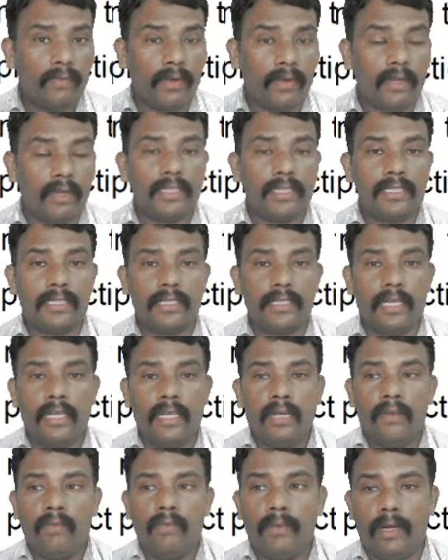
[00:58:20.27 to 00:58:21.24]
for this
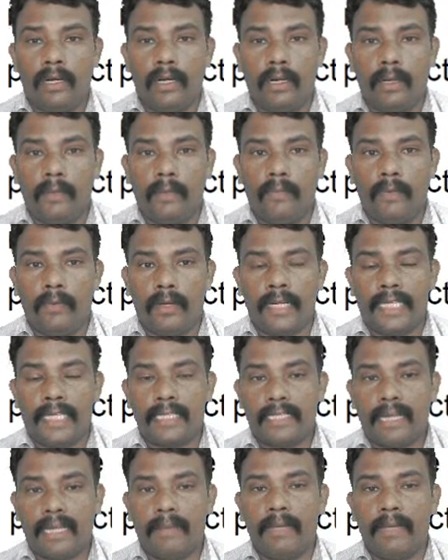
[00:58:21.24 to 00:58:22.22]
uh, for
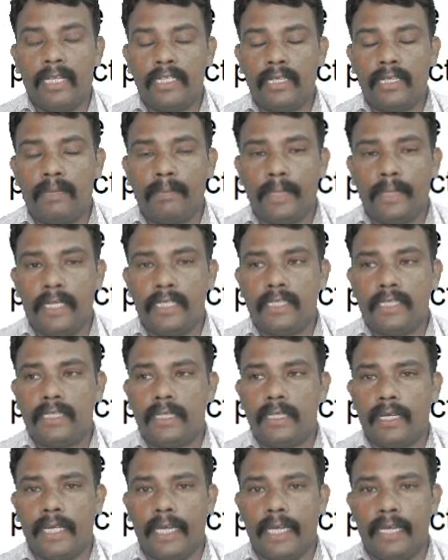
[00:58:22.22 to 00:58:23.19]
establishing
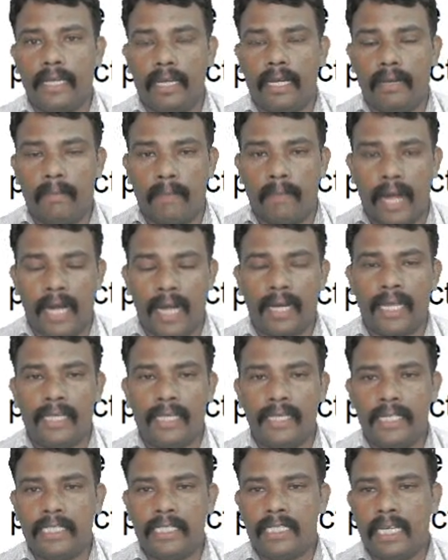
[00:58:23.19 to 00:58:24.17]
peace uh, in
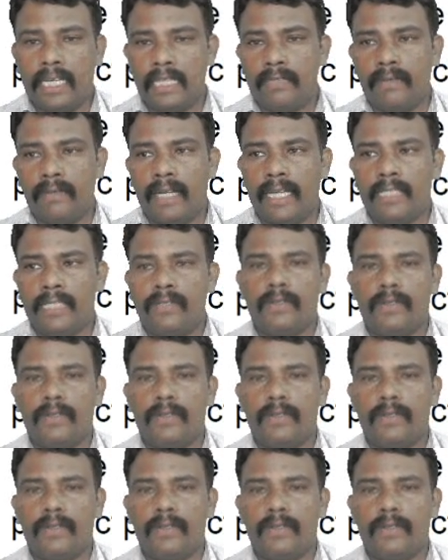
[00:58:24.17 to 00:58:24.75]
Bangladesh as well as you